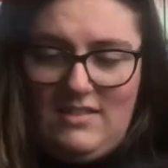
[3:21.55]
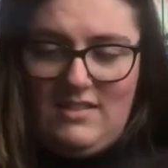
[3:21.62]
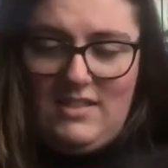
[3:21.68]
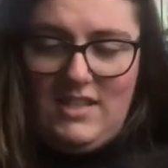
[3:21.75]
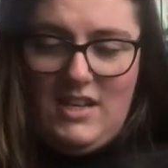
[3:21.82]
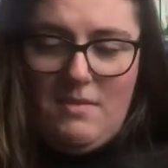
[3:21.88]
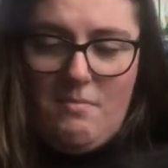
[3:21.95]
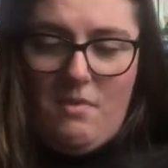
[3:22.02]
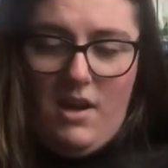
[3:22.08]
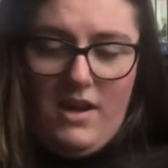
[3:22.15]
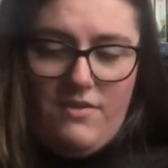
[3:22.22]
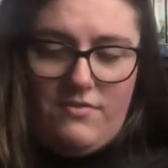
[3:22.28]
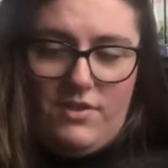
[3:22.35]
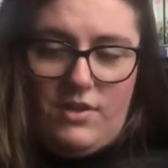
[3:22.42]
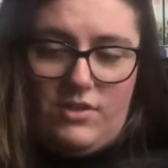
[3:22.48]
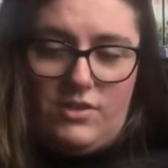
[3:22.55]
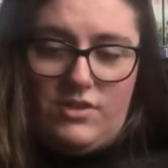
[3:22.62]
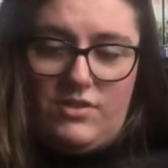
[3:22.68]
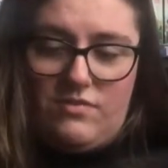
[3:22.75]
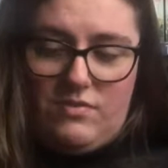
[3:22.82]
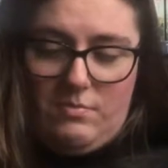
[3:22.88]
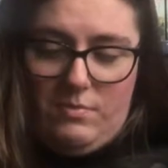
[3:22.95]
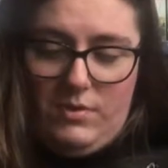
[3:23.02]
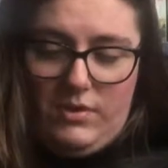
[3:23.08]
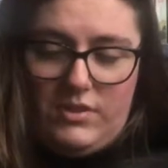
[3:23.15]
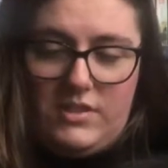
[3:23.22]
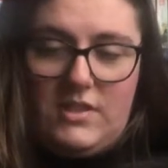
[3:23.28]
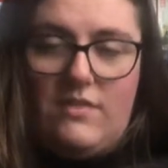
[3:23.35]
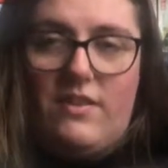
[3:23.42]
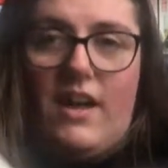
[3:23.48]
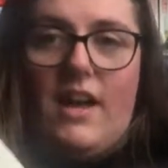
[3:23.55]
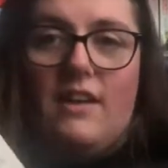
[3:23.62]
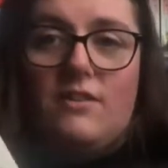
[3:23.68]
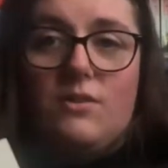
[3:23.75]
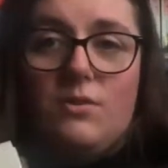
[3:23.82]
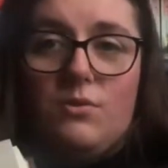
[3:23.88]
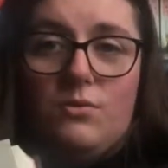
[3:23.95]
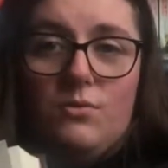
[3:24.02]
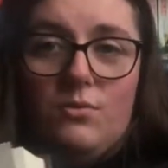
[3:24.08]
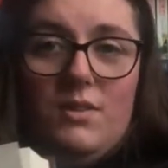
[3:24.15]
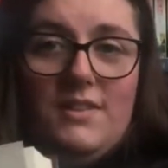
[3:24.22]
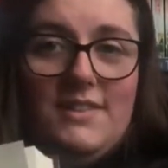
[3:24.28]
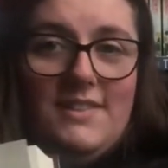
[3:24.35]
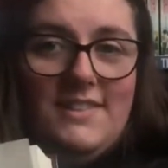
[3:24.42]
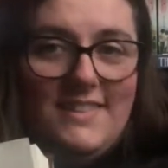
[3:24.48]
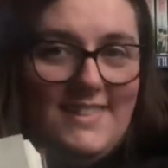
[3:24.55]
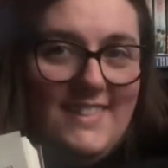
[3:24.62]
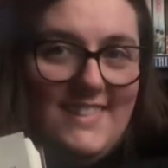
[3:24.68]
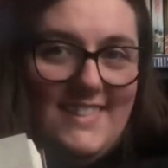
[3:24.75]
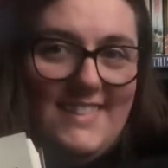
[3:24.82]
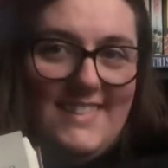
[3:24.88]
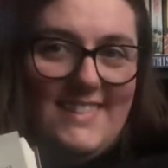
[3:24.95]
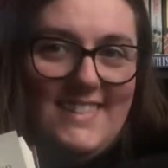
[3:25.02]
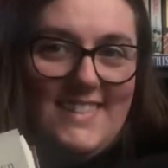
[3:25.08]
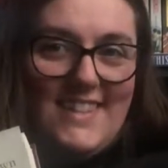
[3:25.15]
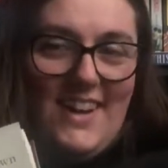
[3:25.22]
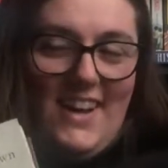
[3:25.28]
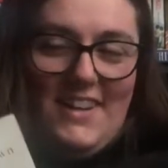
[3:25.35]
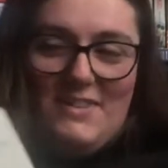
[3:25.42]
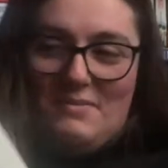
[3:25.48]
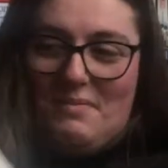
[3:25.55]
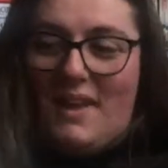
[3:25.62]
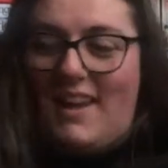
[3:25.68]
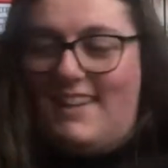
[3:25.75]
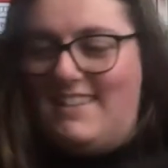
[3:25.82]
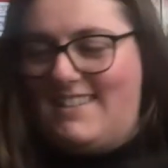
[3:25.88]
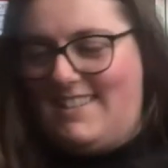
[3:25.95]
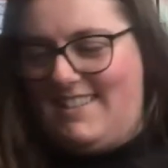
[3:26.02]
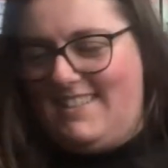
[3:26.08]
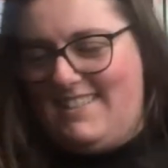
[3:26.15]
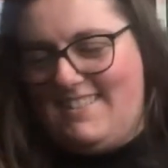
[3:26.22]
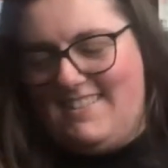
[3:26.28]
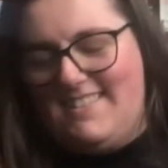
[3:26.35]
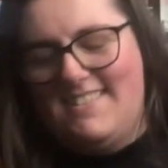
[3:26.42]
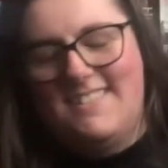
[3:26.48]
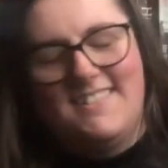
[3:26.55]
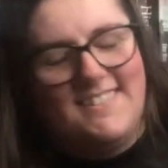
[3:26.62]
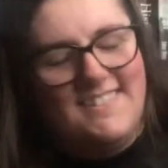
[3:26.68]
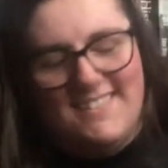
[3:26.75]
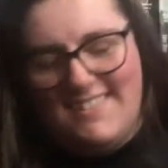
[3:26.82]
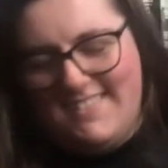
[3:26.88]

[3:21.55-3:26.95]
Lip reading: See, my versions of the books never had cool title pages.